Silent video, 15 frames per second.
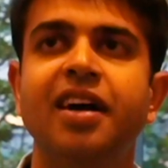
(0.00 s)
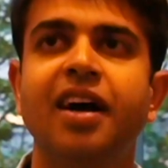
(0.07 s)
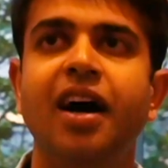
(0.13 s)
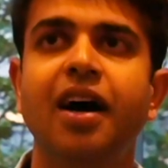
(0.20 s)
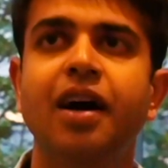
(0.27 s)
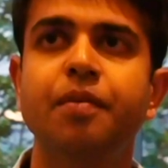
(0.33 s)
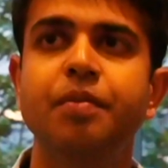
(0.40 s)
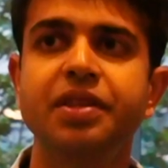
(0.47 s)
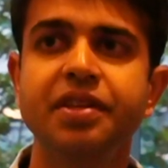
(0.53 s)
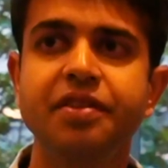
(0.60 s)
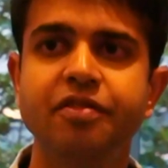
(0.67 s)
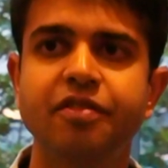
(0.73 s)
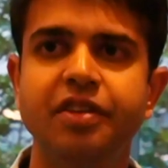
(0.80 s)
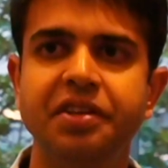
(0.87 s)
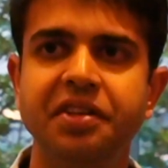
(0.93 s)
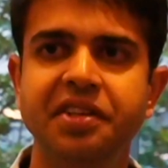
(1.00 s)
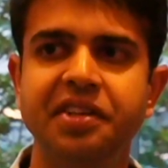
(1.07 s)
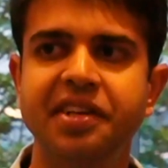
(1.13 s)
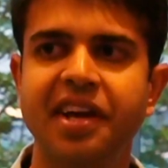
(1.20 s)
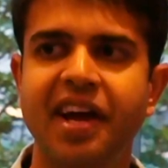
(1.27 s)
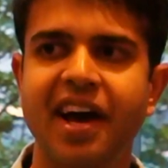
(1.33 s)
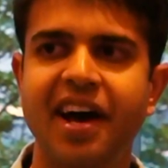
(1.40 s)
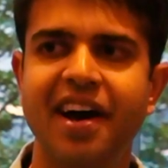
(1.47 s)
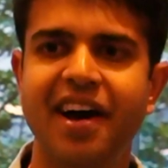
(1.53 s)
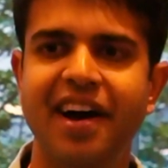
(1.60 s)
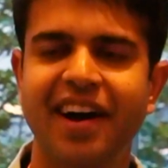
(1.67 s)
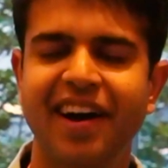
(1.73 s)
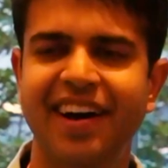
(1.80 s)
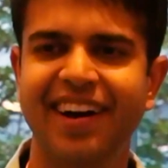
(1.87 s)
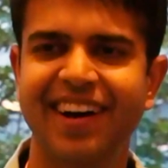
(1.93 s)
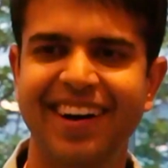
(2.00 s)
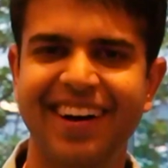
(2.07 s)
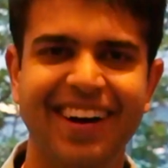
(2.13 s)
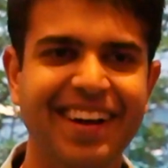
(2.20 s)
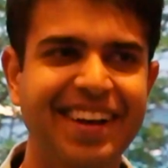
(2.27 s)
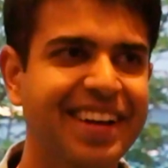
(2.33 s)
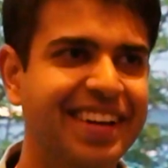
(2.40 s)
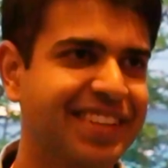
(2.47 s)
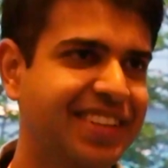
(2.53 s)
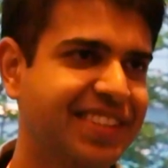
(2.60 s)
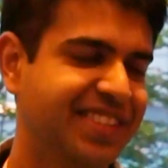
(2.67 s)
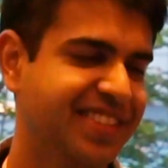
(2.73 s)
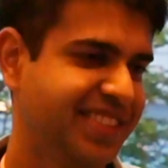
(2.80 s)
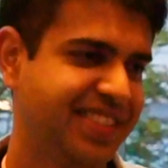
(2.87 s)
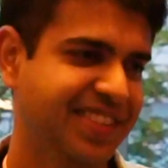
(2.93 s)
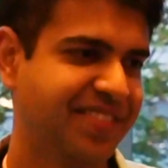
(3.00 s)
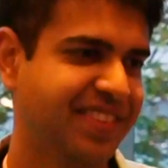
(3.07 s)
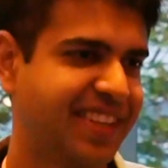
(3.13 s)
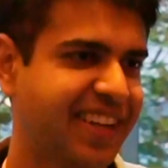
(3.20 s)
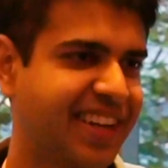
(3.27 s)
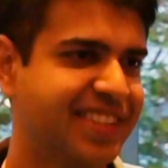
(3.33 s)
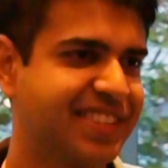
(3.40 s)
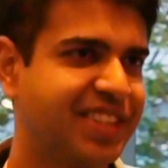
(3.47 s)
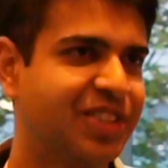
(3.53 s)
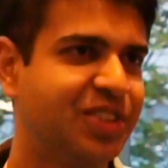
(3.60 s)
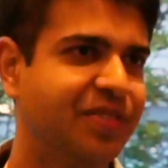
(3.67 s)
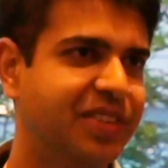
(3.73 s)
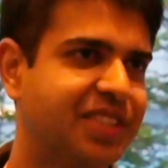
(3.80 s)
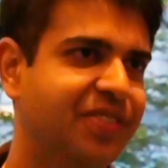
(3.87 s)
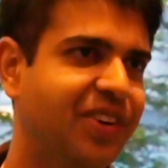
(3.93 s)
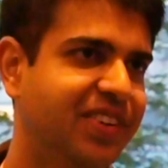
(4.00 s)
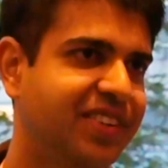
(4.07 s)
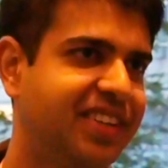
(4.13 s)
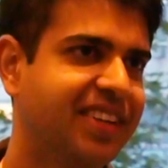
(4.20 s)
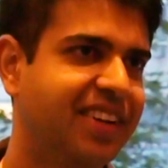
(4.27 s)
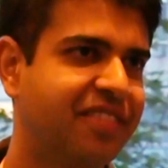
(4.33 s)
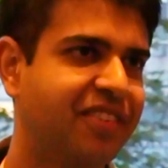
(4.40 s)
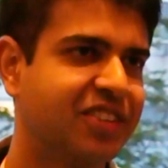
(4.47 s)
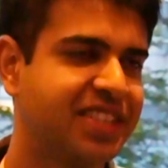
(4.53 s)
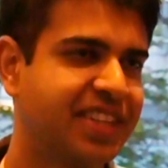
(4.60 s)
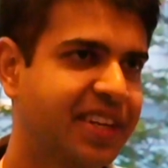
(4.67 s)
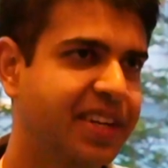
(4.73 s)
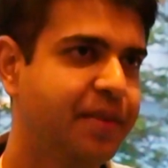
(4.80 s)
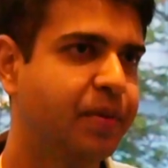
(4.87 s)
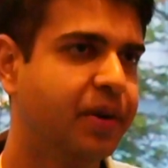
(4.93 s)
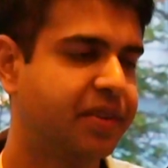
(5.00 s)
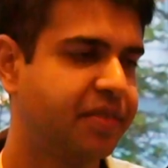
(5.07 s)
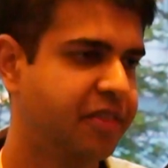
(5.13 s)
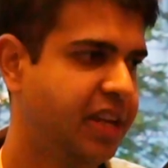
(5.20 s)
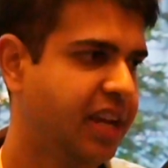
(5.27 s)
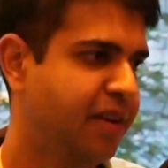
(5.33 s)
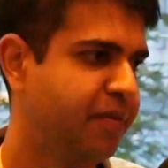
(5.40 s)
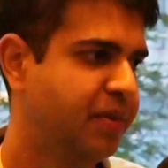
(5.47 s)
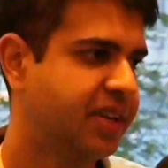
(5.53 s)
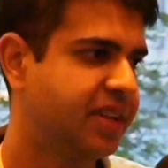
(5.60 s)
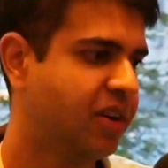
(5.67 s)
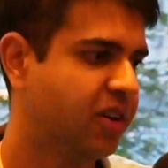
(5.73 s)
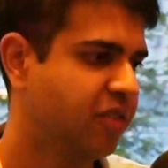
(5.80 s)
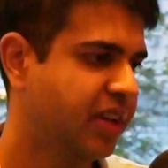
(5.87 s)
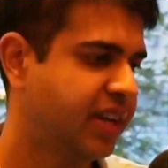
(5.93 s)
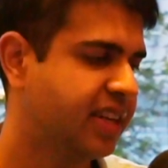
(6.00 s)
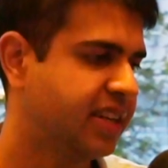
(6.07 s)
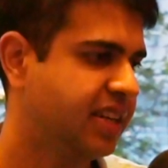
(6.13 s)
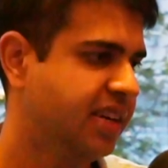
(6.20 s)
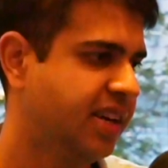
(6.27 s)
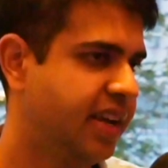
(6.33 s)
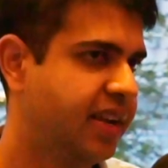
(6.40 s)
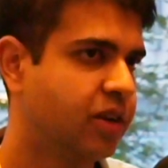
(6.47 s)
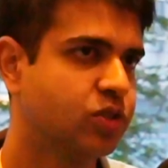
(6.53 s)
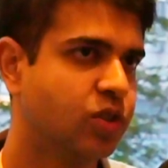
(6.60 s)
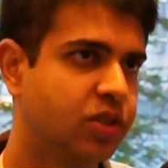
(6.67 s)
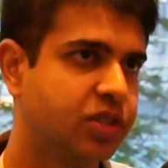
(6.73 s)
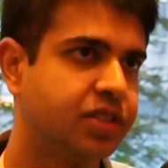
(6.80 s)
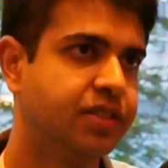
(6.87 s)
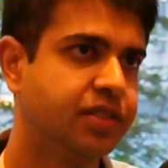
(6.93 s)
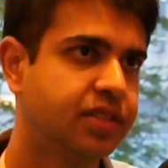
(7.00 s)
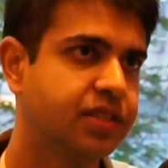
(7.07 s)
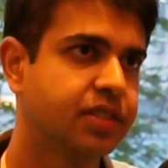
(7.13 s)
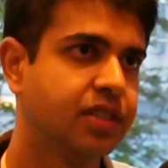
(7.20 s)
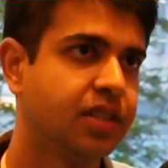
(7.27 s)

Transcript: I think we this is something that I can't say too much about, unfortunately, but we have built a lot of like in-house solutions.